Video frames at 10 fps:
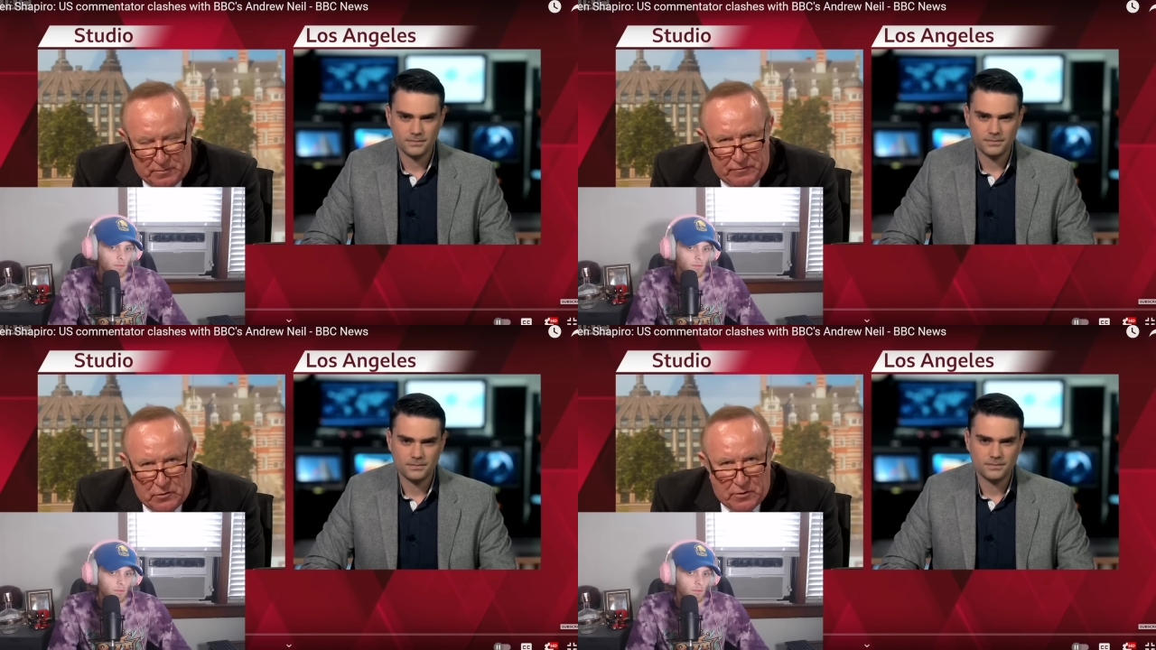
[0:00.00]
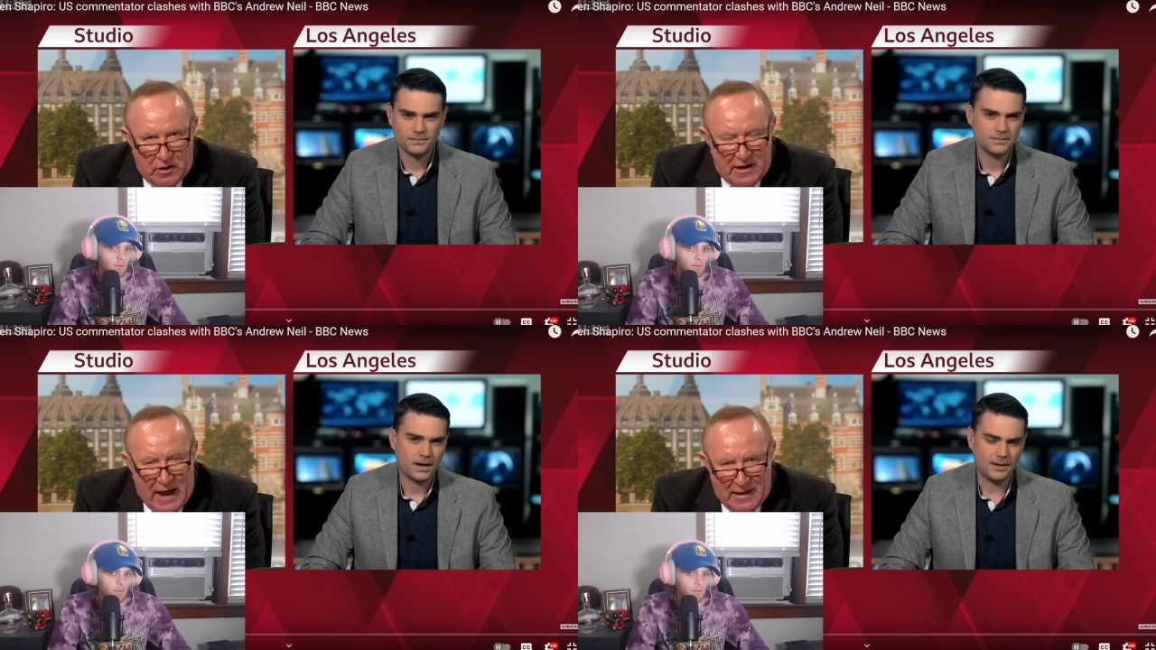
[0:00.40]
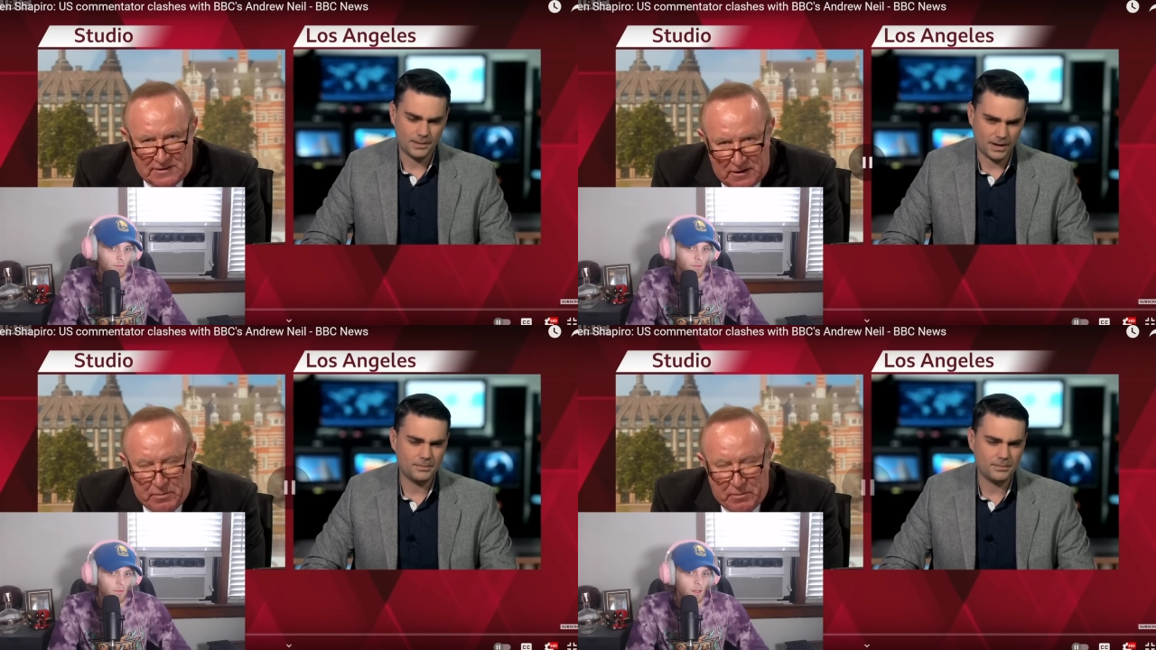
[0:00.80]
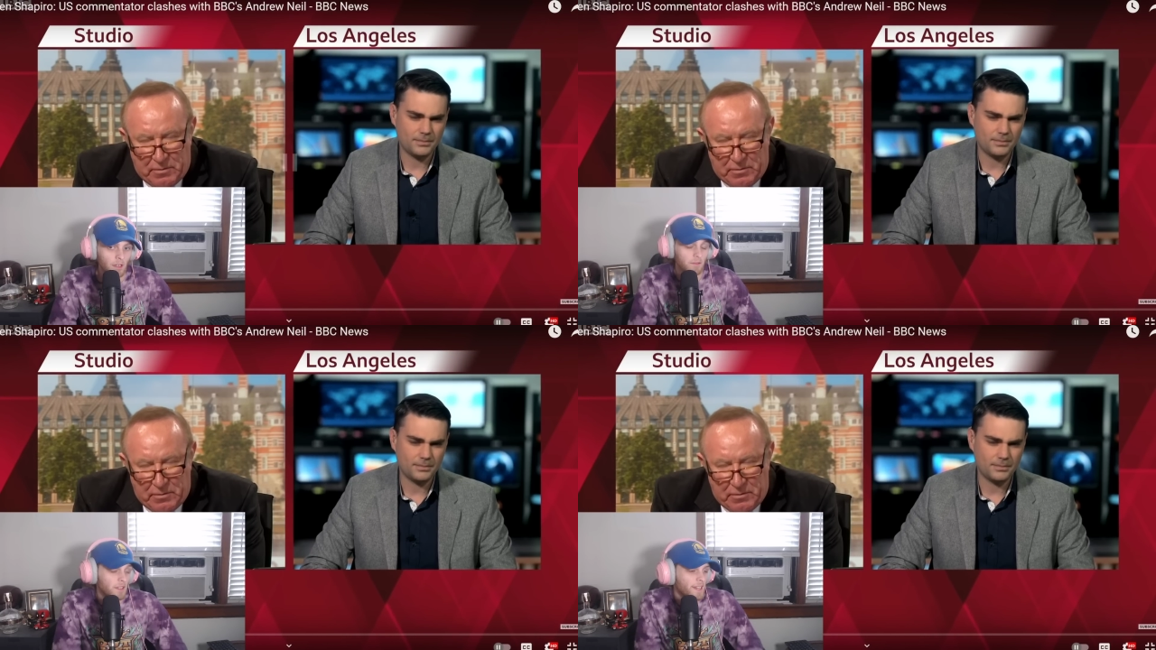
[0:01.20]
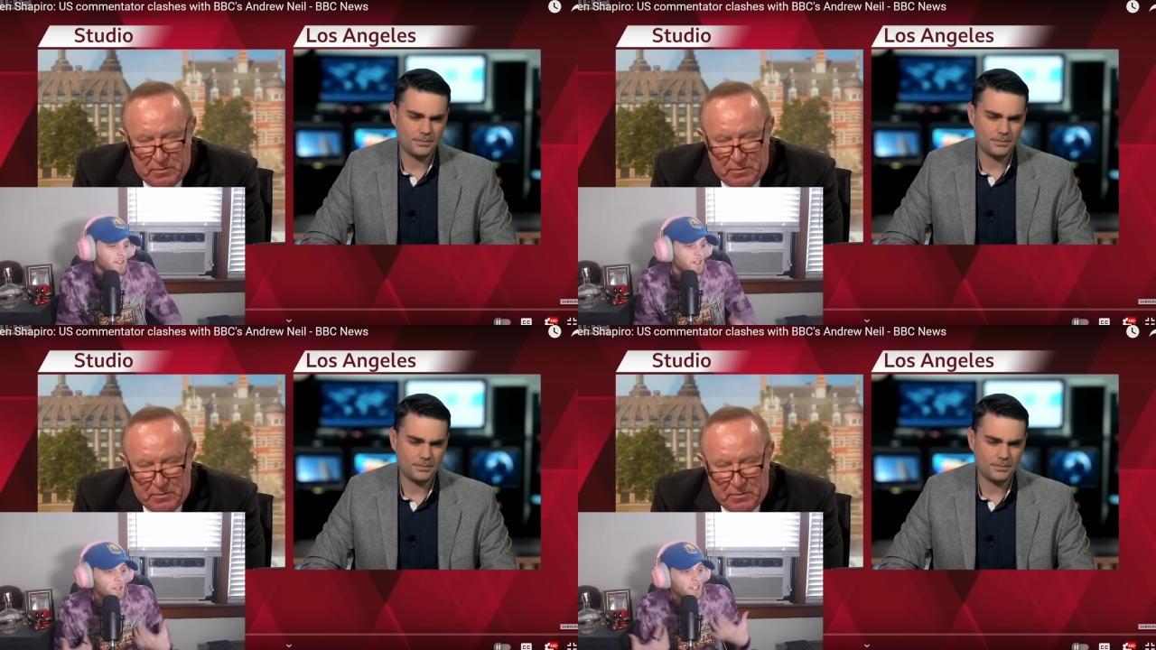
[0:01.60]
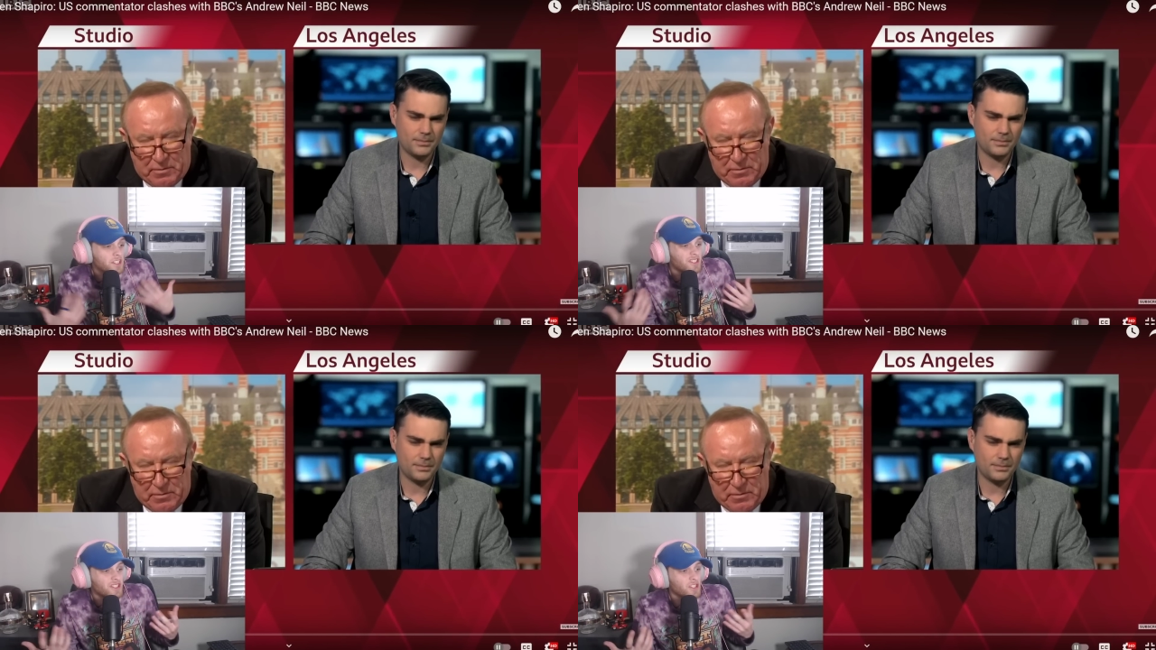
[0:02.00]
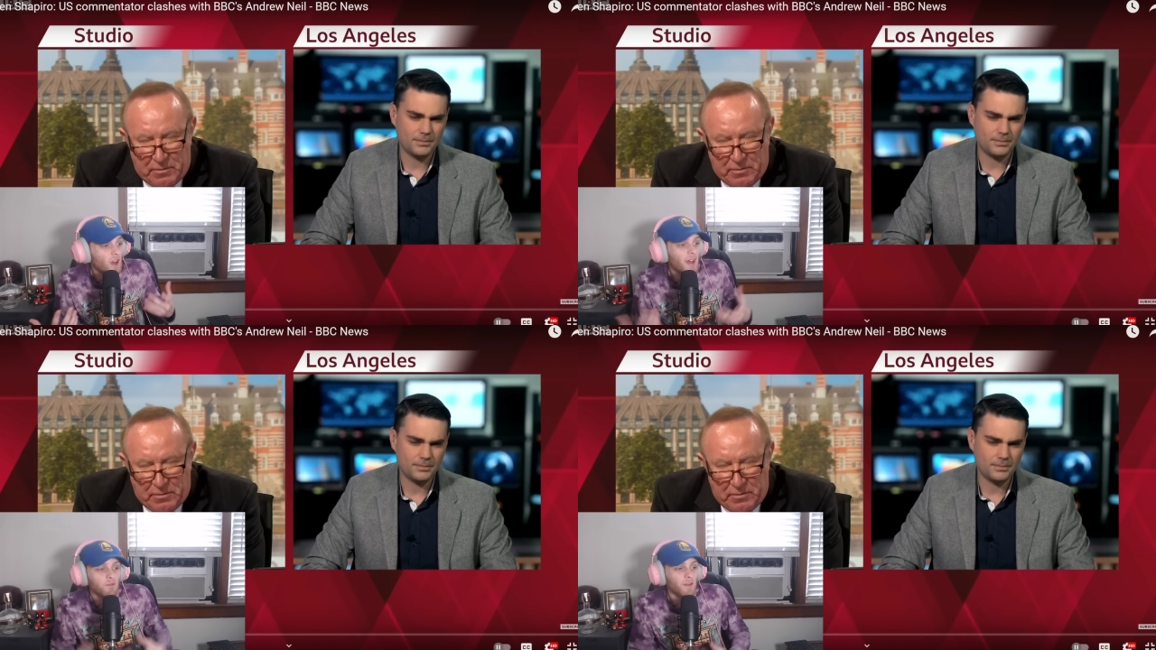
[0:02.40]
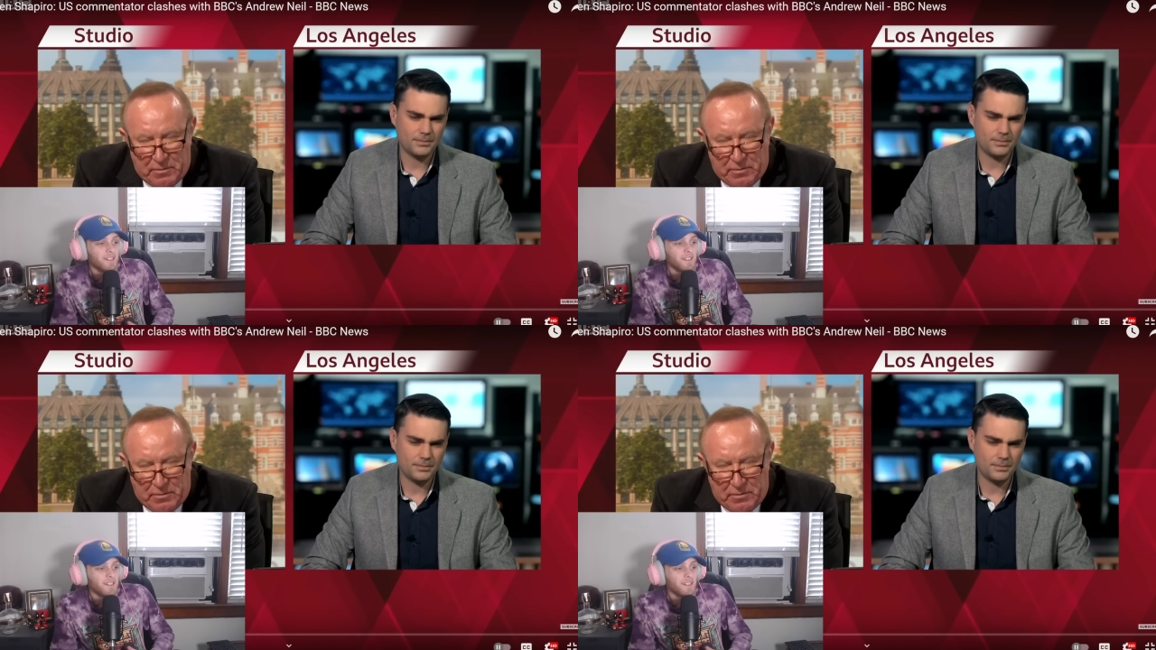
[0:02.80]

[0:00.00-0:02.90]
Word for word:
Speaker 1: If you were an anti... I'm, I'm, he literally just described what it's